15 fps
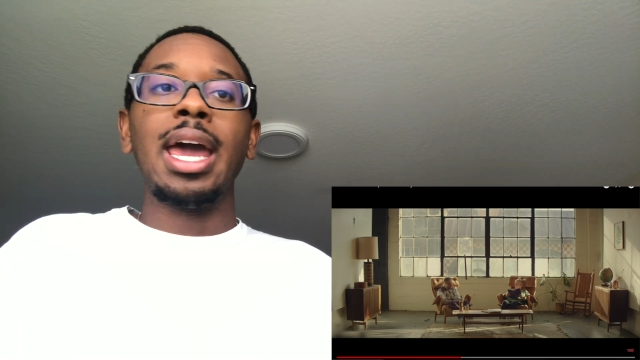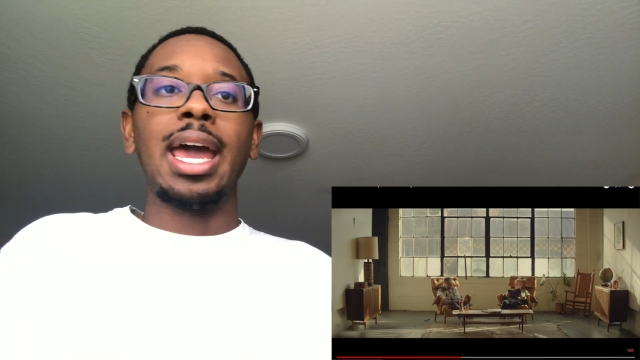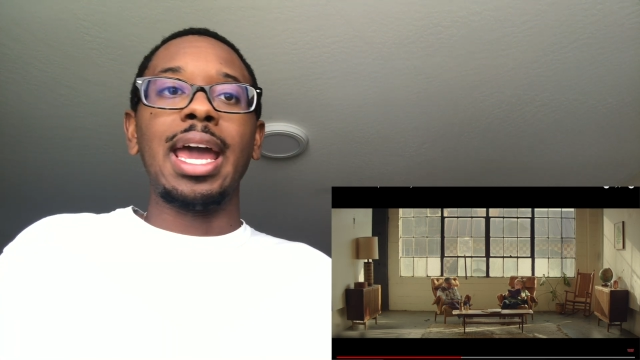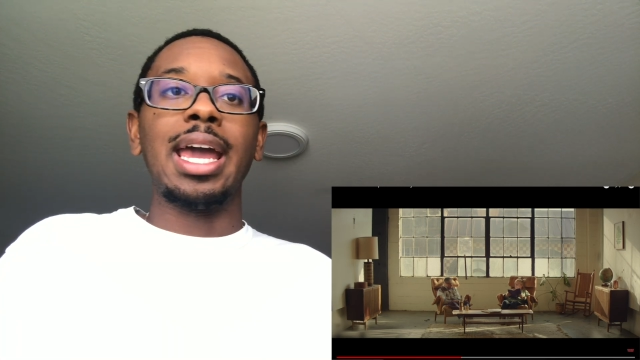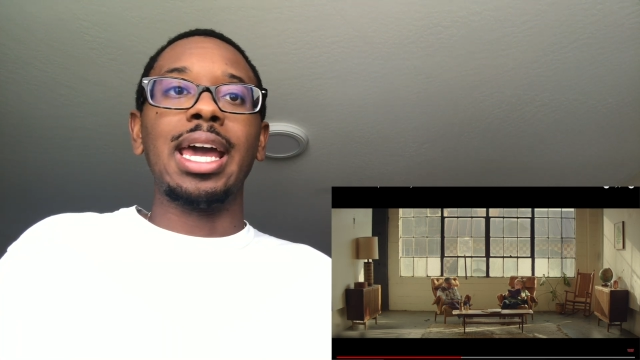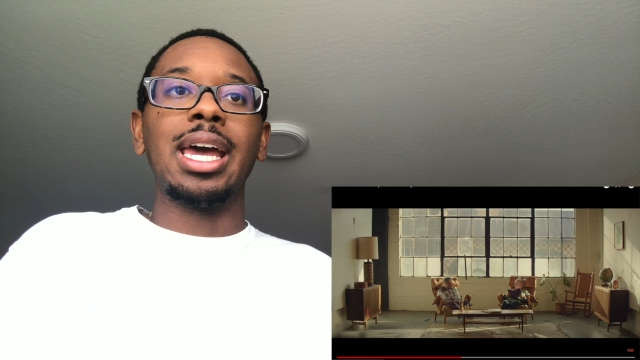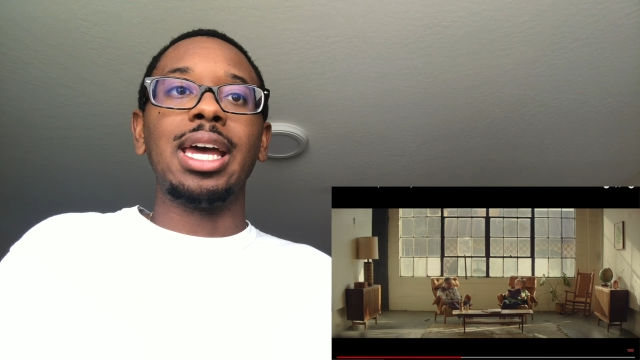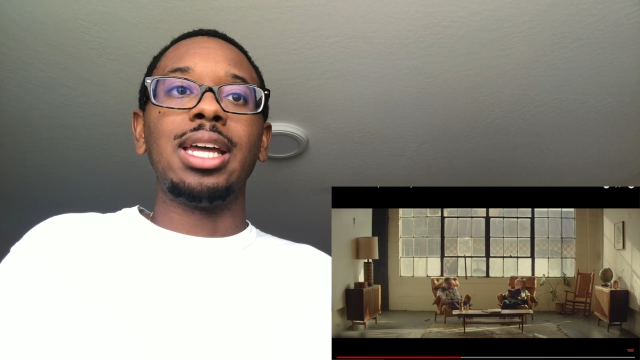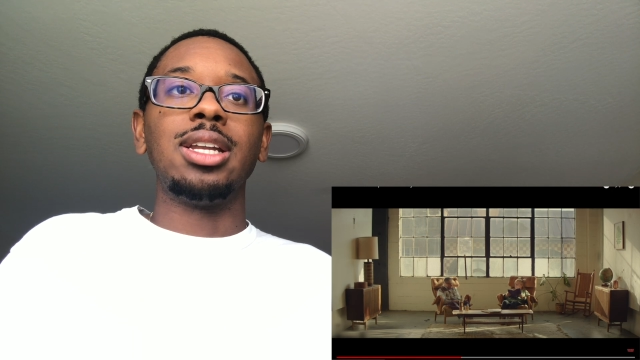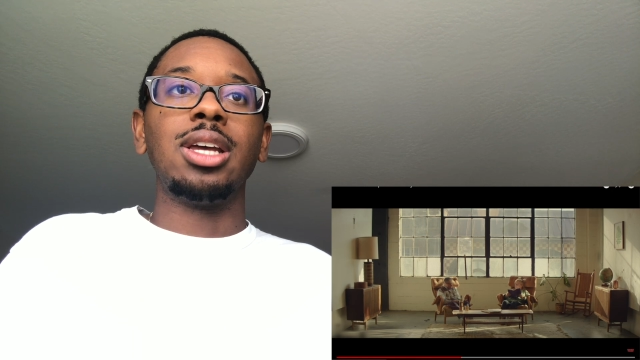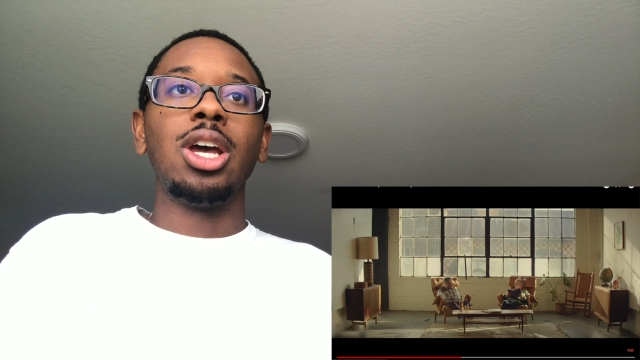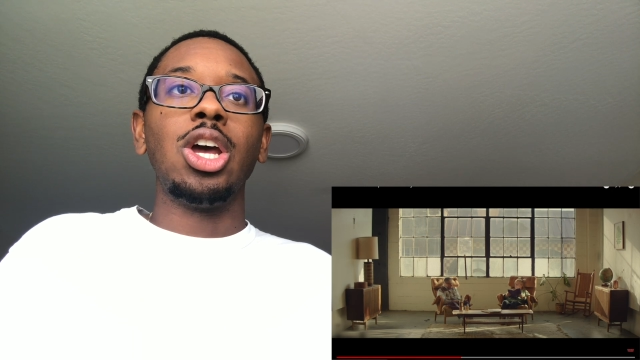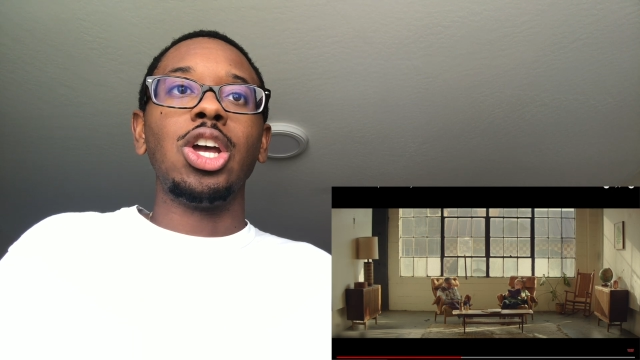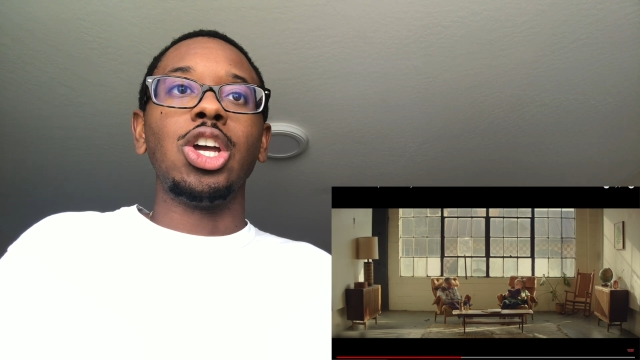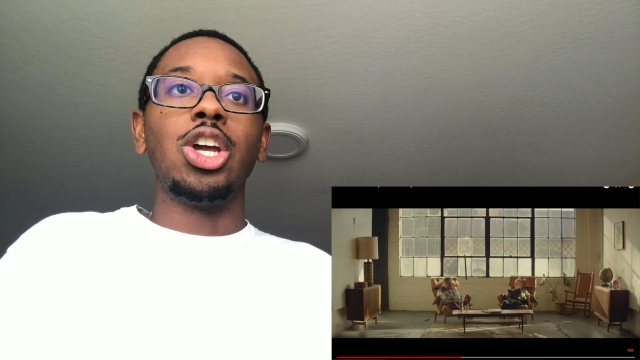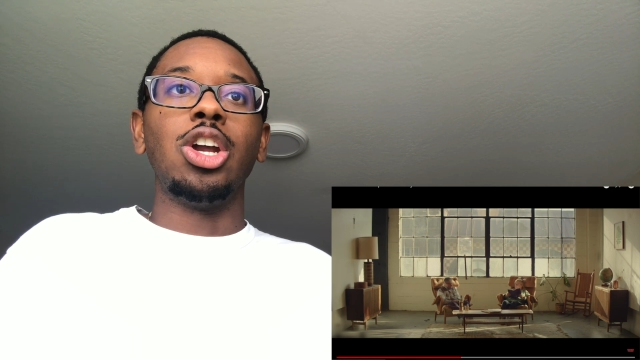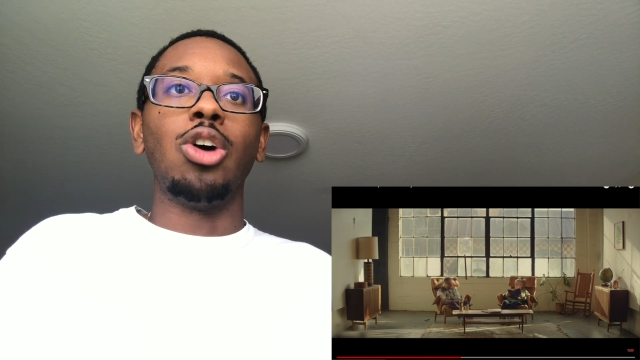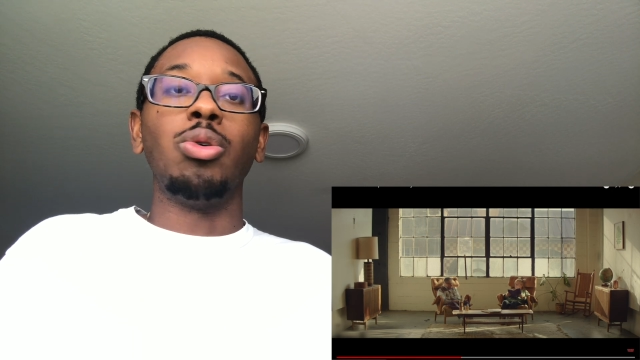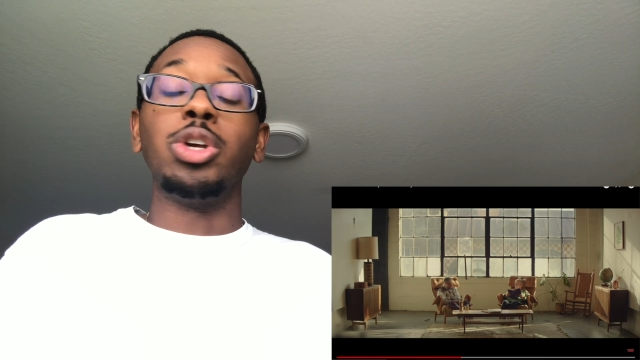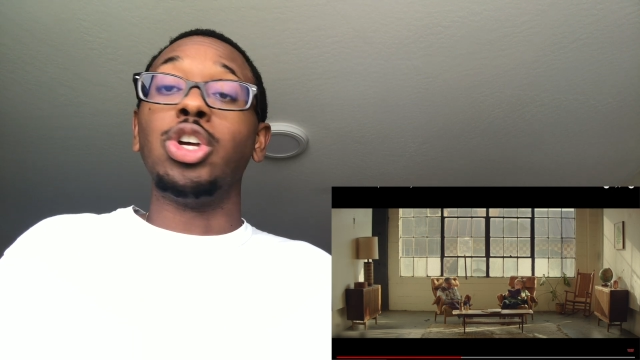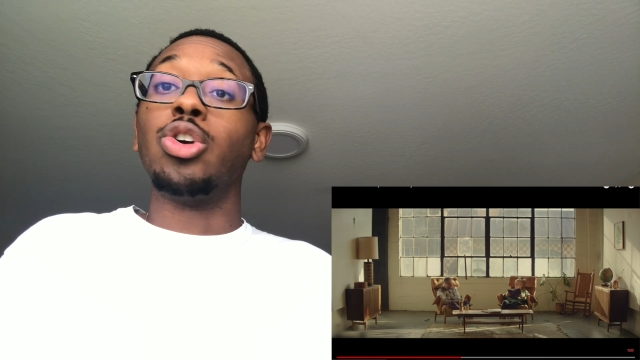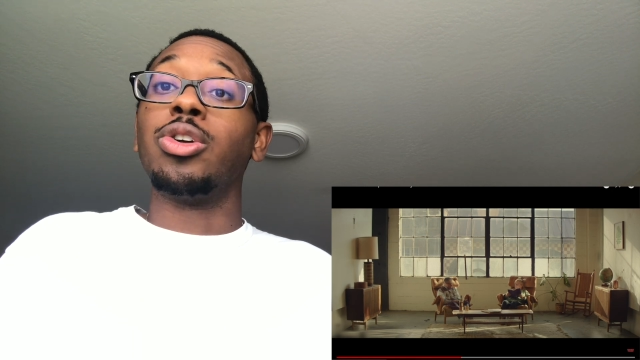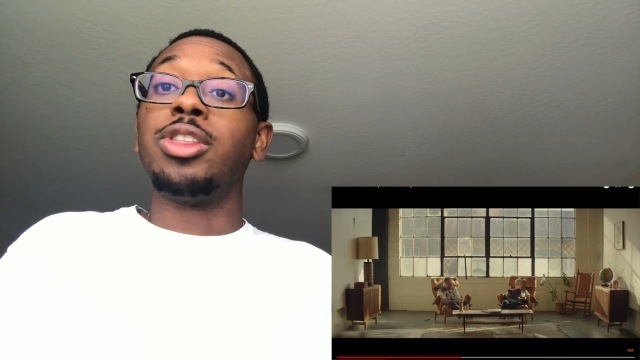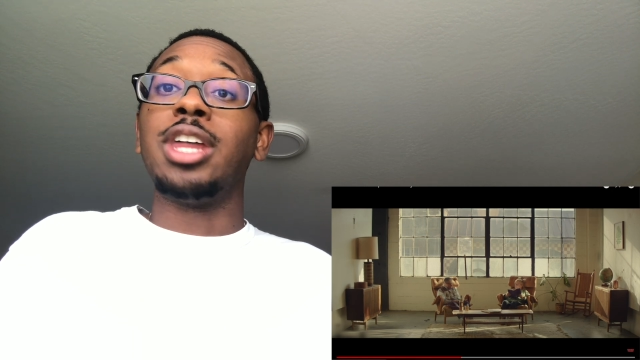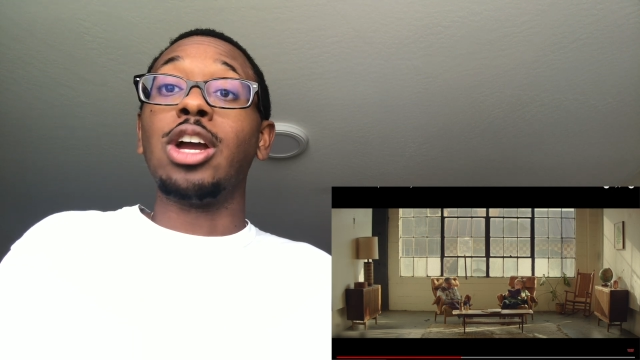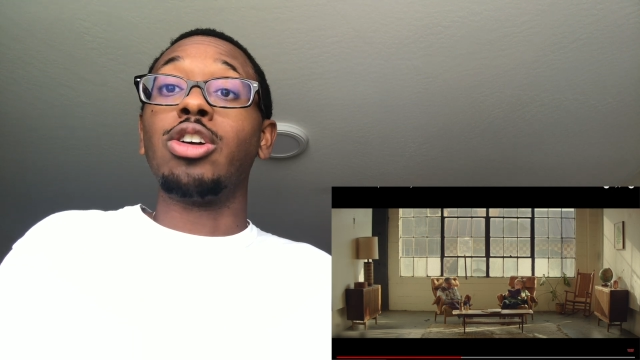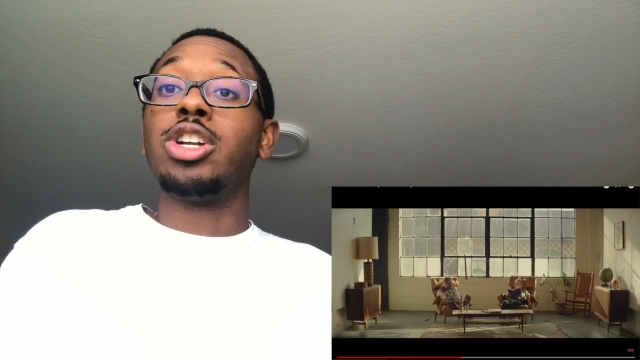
and you know you're there